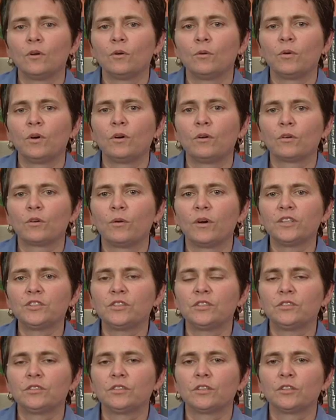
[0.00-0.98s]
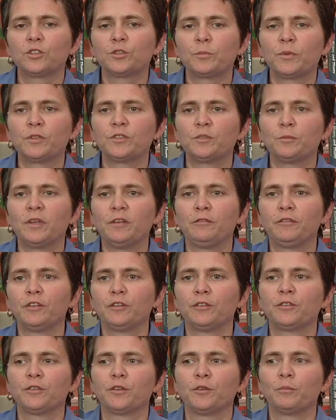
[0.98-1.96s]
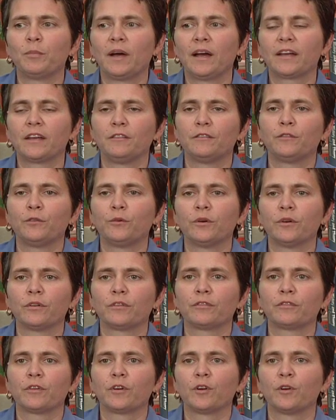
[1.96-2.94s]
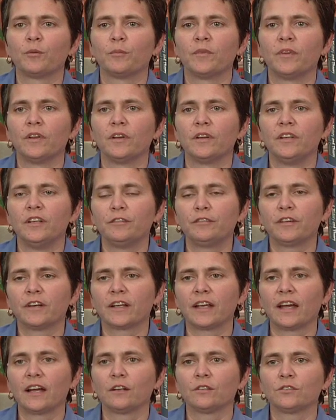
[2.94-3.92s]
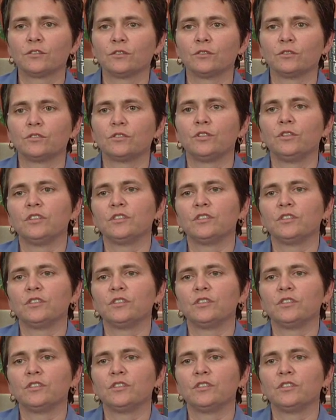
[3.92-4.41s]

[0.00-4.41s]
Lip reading: Well, questions are supposed to be filtered back and forth from the different councils to